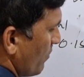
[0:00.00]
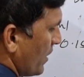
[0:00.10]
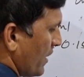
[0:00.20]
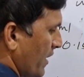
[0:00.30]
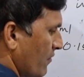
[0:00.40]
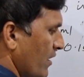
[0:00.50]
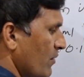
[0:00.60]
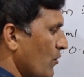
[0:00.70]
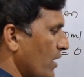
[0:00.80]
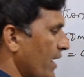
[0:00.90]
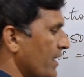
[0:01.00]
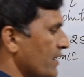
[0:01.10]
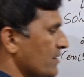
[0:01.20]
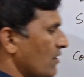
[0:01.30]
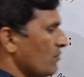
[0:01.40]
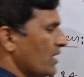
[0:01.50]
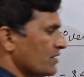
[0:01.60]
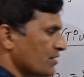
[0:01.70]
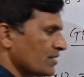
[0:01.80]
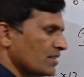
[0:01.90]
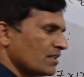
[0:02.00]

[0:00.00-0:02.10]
But required molarity is how much?